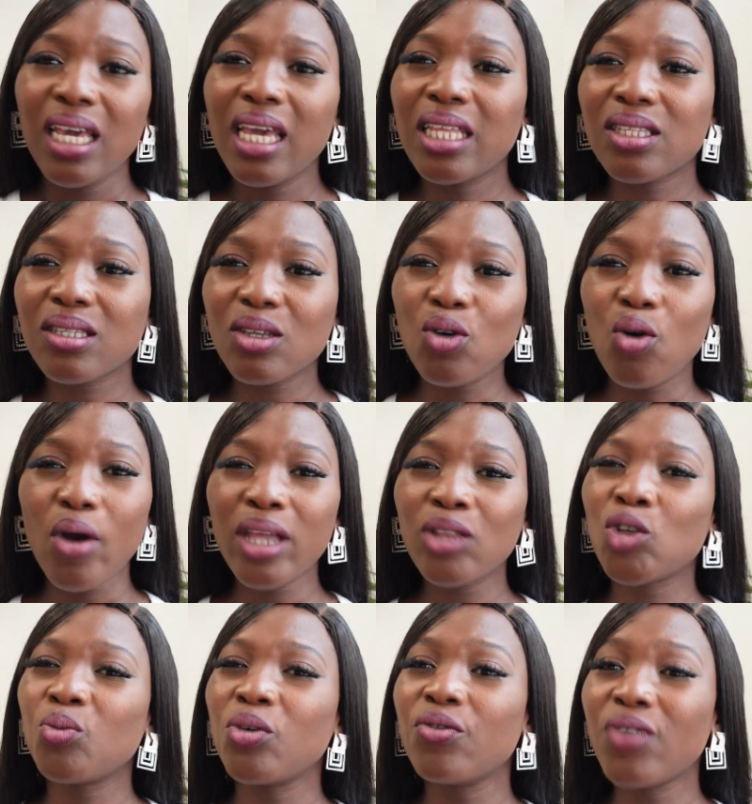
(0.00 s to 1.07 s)
it's going
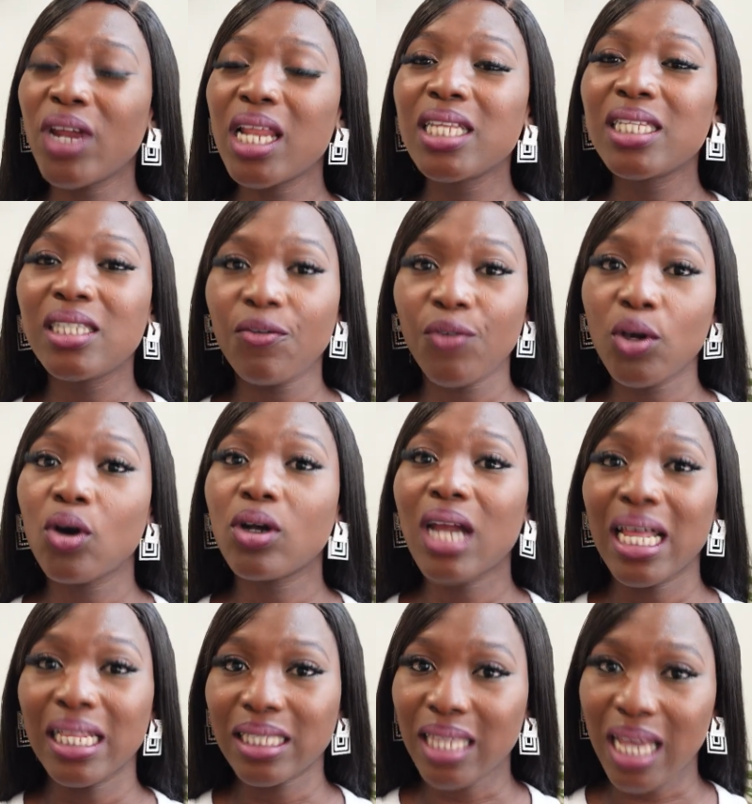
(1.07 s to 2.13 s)
to be really difficult
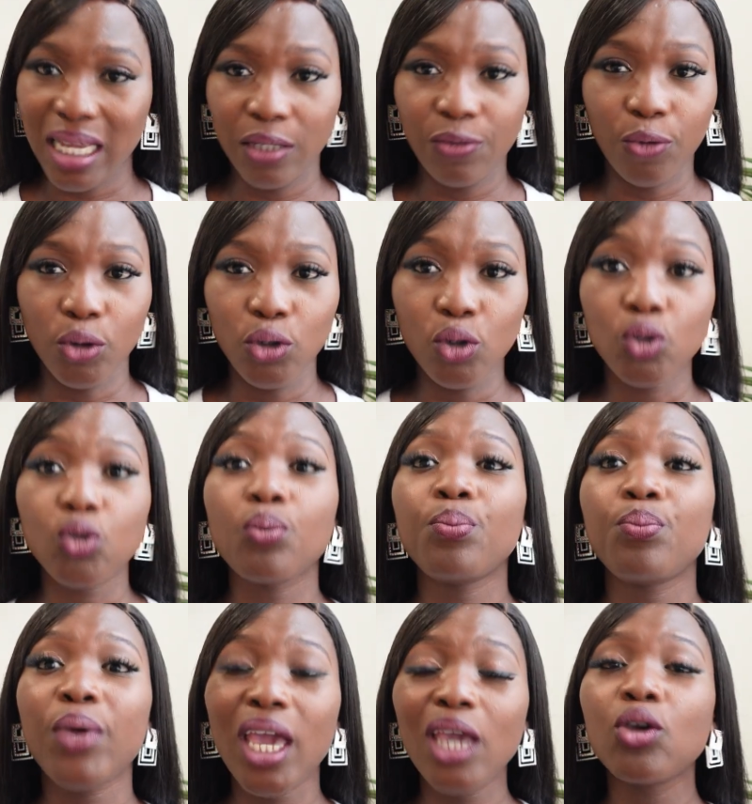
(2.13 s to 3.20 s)
and tight for you to
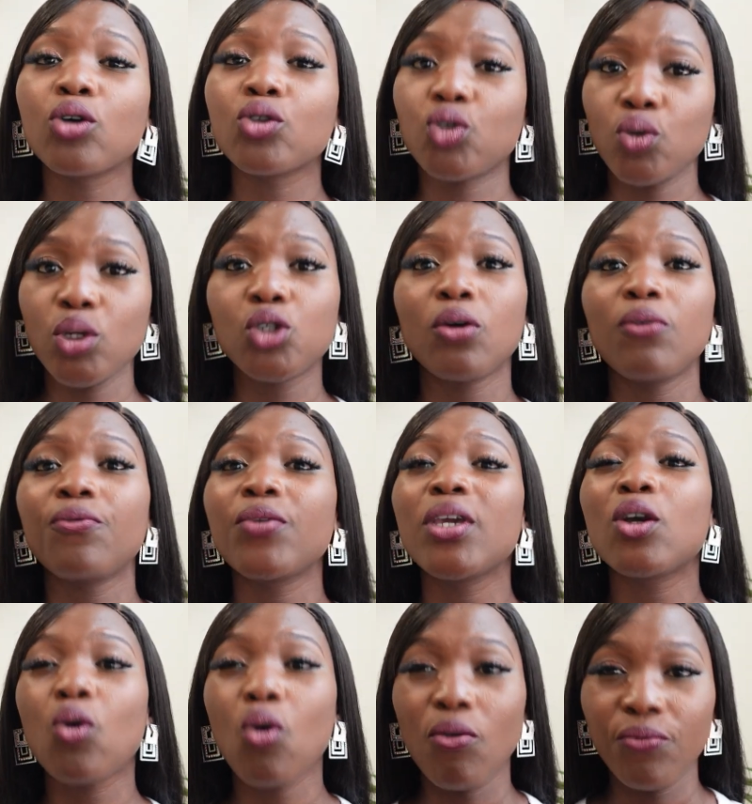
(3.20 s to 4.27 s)
pay your tuition
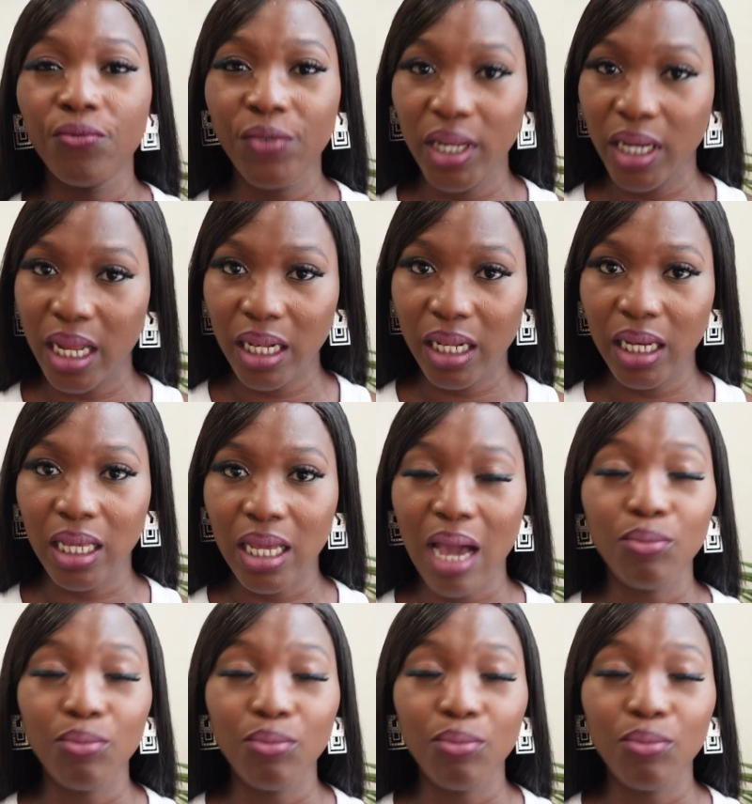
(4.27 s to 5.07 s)
fee conveniently.